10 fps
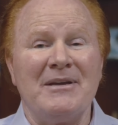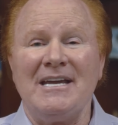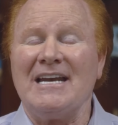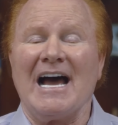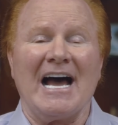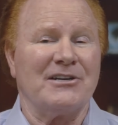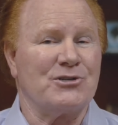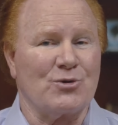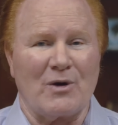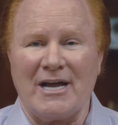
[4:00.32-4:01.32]
mean, I
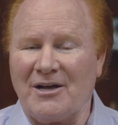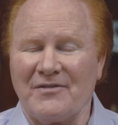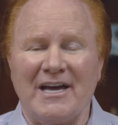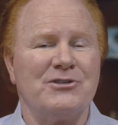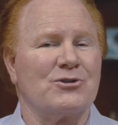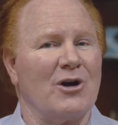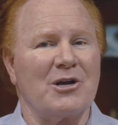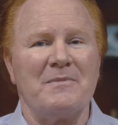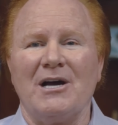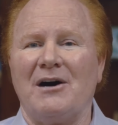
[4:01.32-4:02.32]
drowned. They
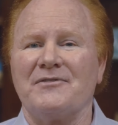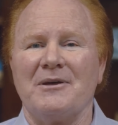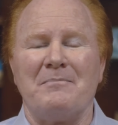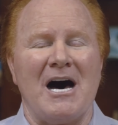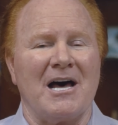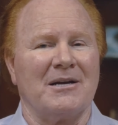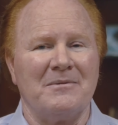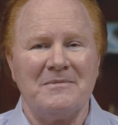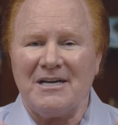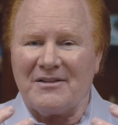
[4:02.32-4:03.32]
drugged me off the
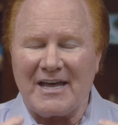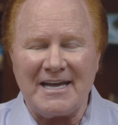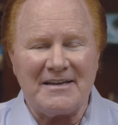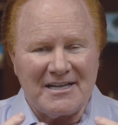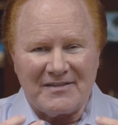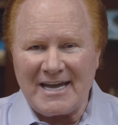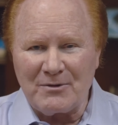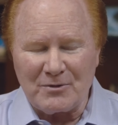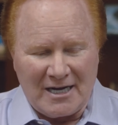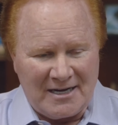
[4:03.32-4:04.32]
bottom. They, they
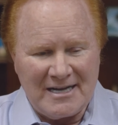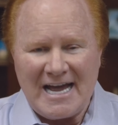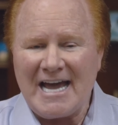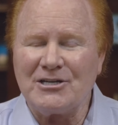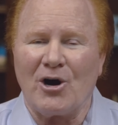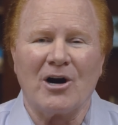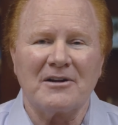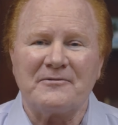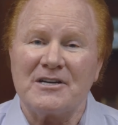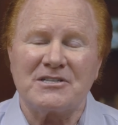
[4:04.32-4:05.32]
uh, had to
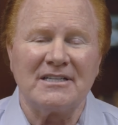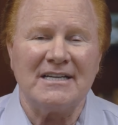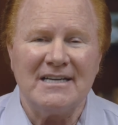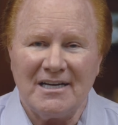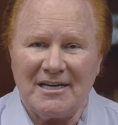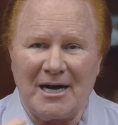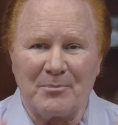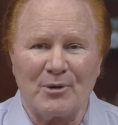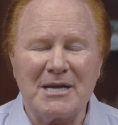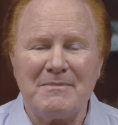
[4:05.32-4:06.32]
artificially uh,
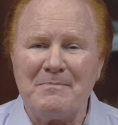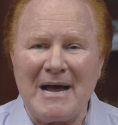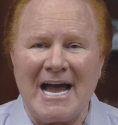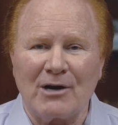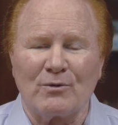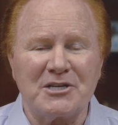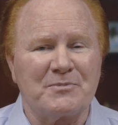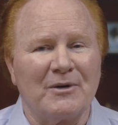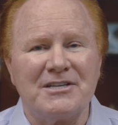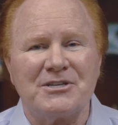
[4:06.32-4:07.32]
bring me back,
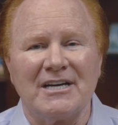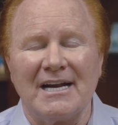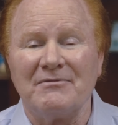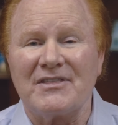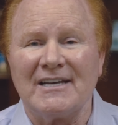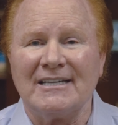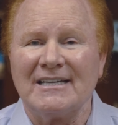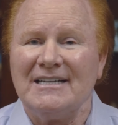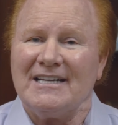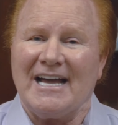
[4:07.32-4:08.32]
respiration and
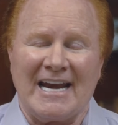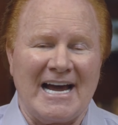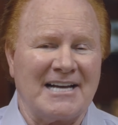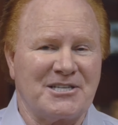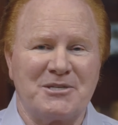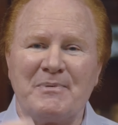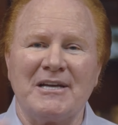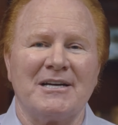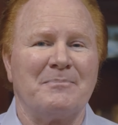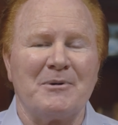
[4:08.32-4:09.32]
everything. And I
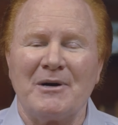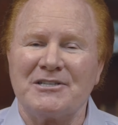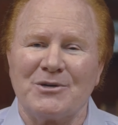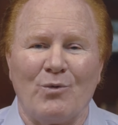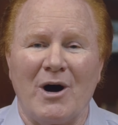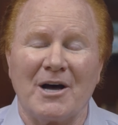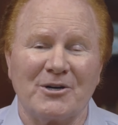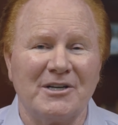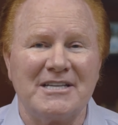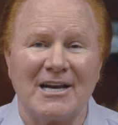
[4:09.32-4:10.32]
spit up a bunch of
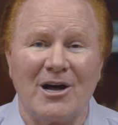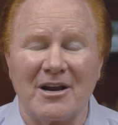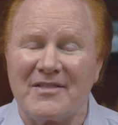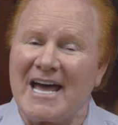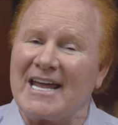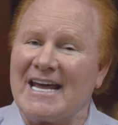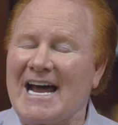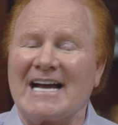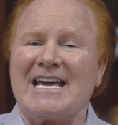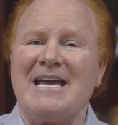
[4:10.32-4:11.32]
water and did all of that, and
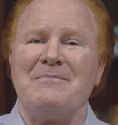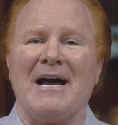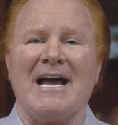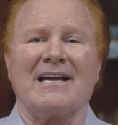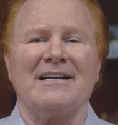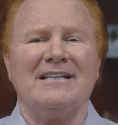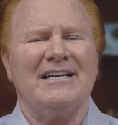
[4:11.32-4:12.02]
I came back.